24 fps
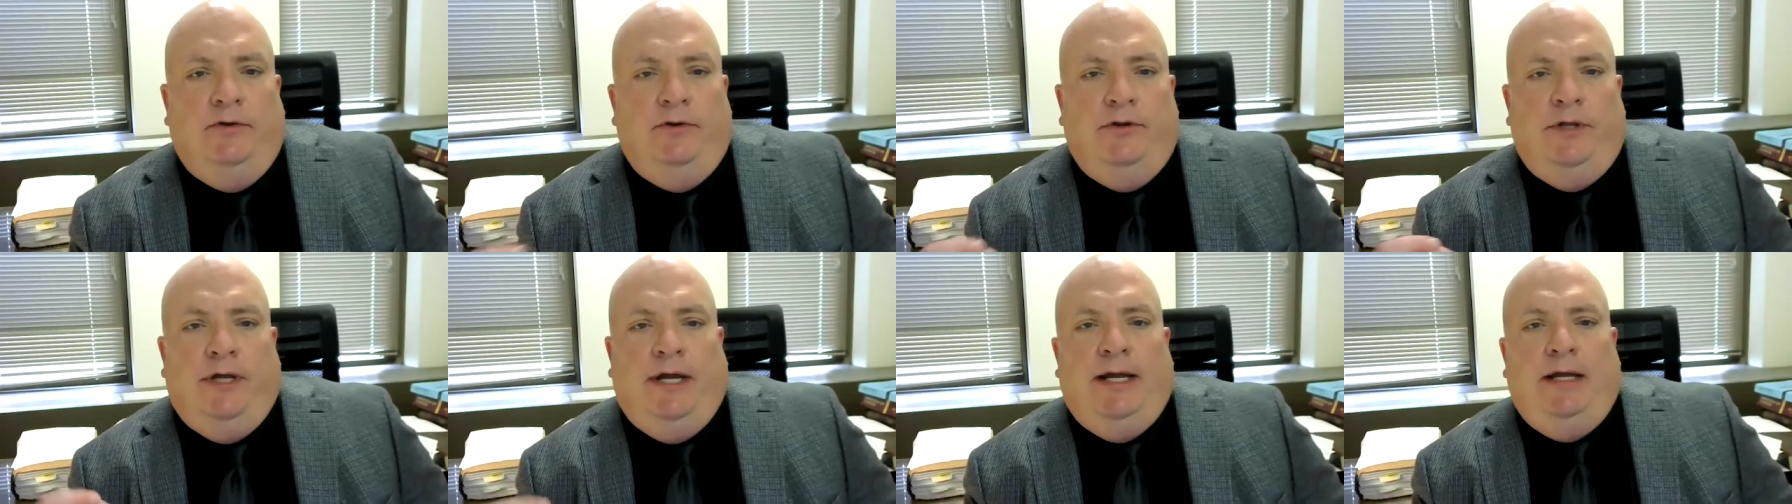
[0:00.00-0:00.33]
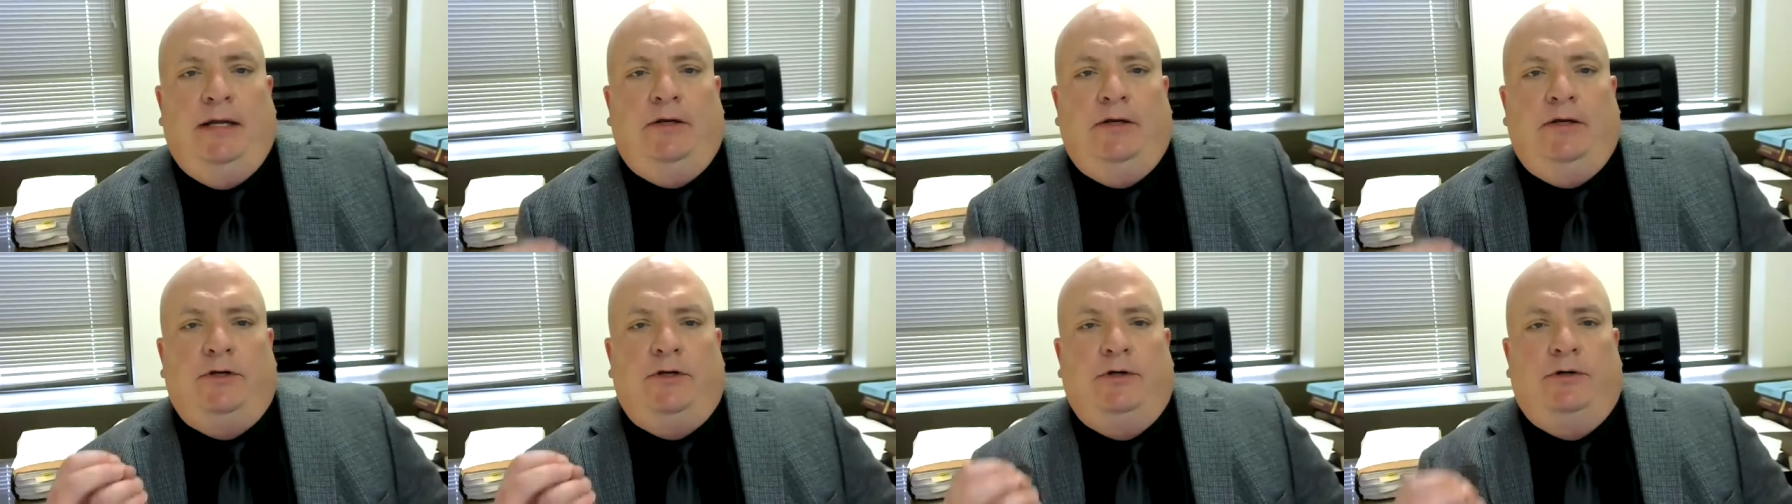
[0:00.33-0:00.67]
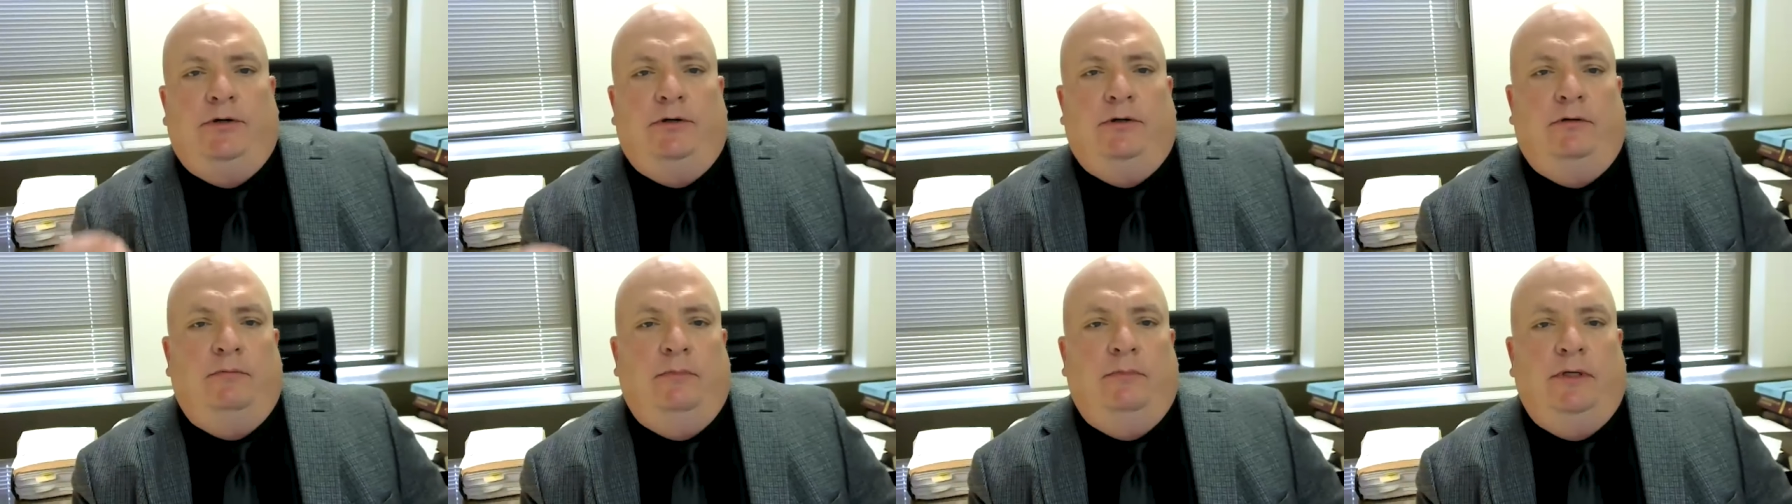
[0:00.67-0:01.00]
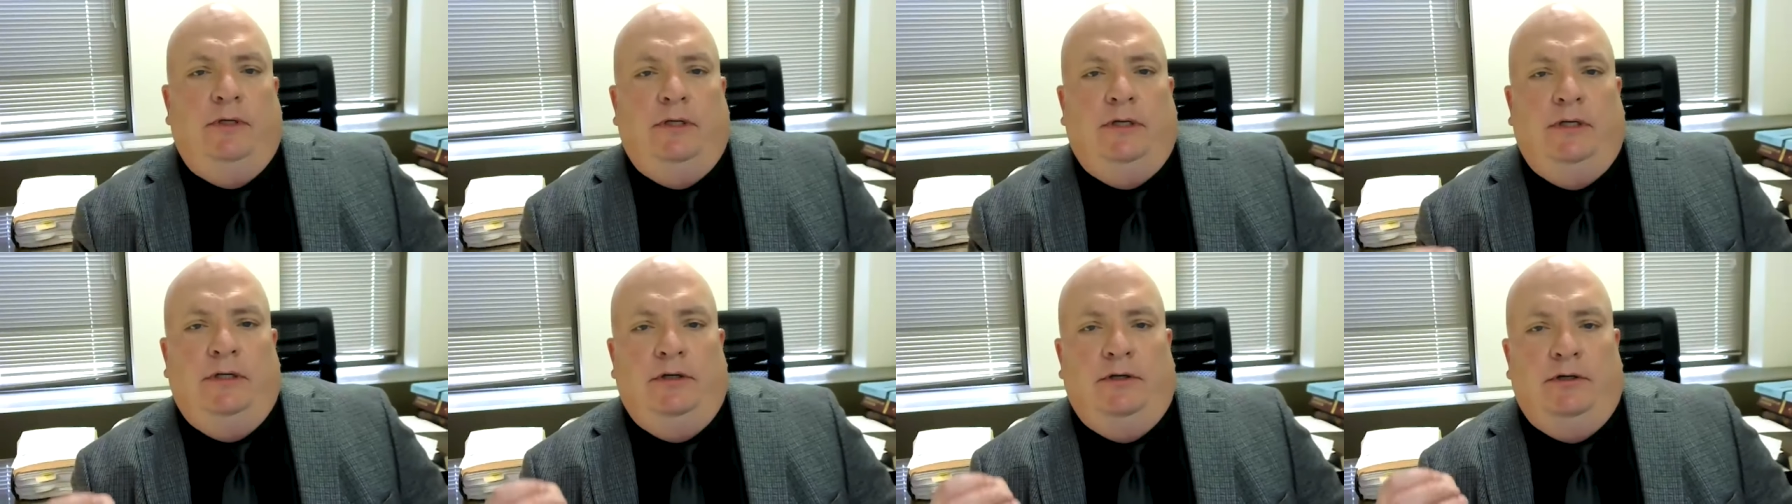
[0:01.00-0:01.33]
That
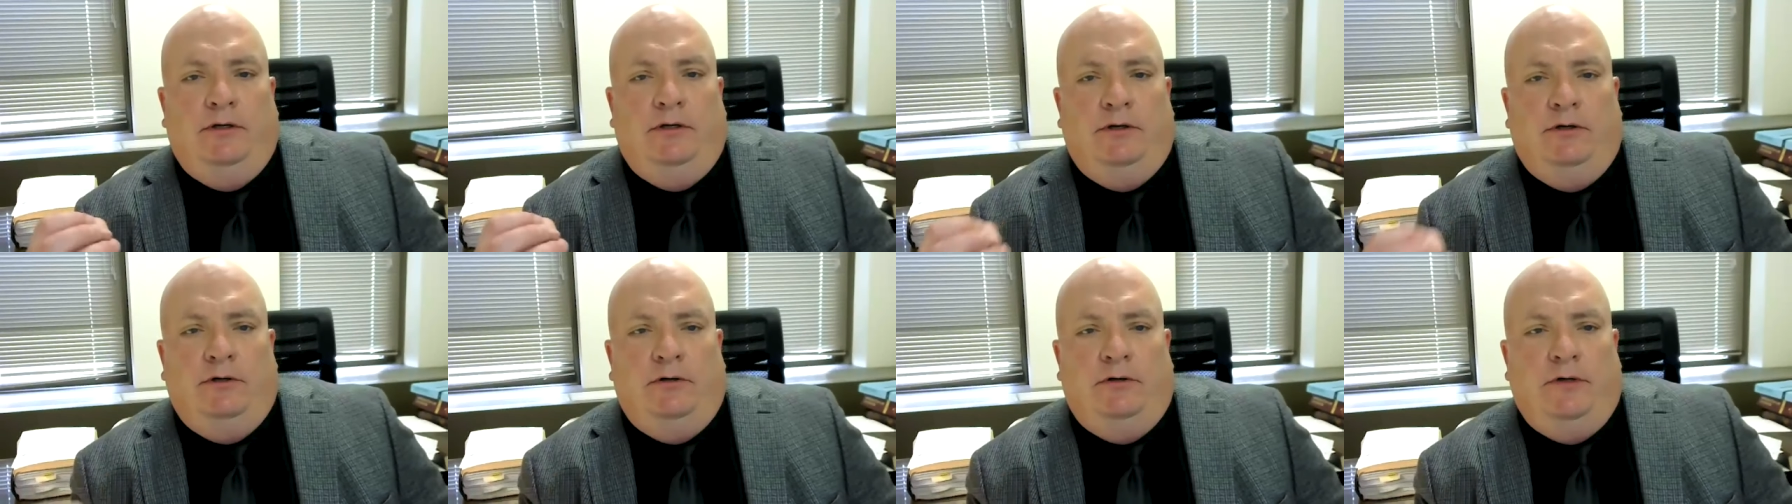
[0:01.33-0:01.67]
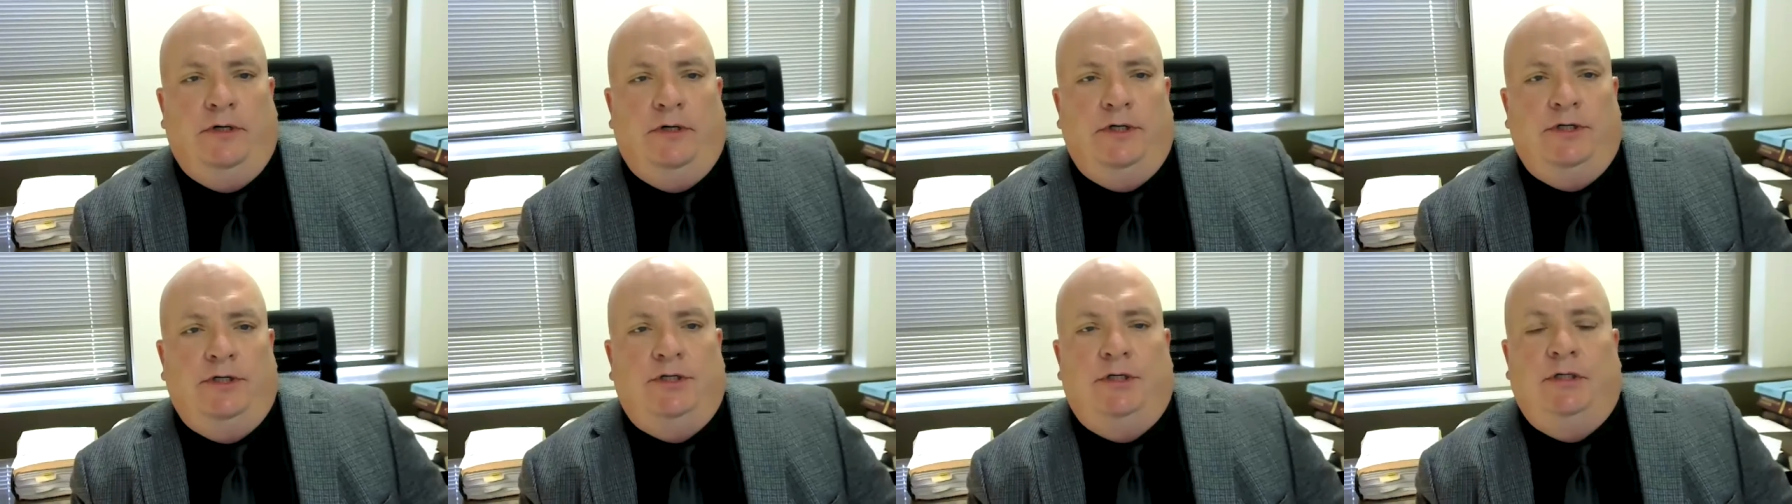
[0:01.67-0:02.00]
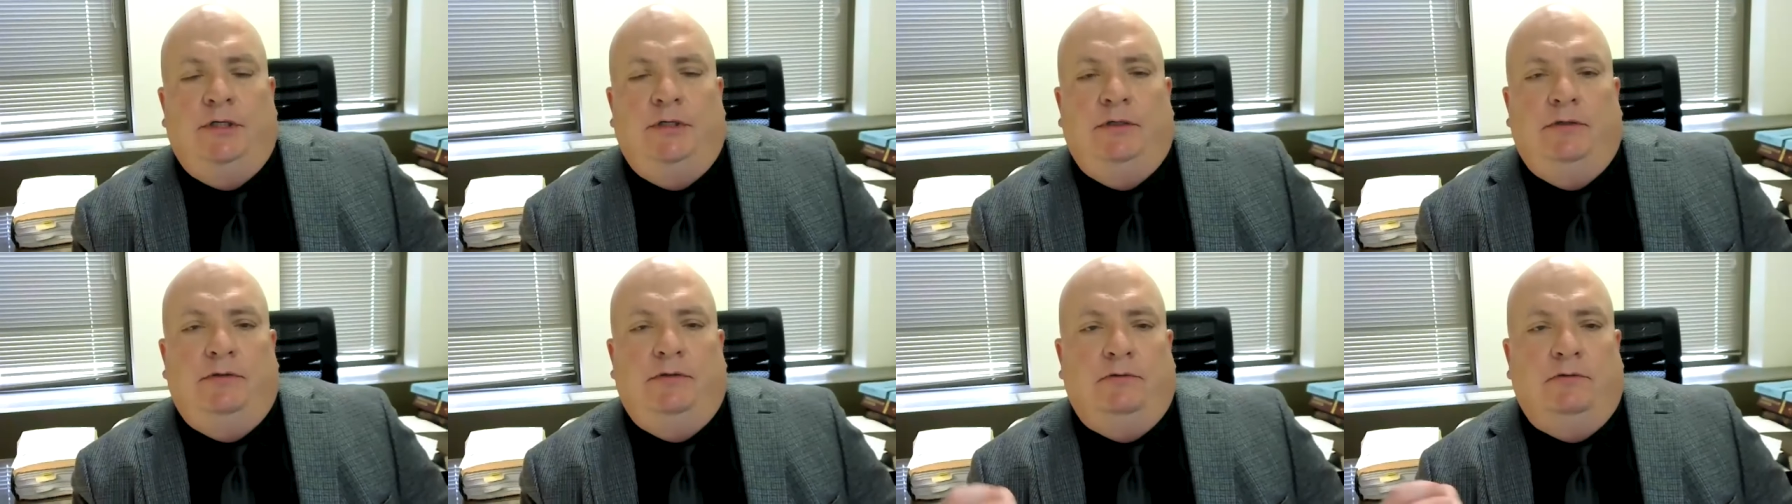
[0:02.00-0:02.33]
term, encouraging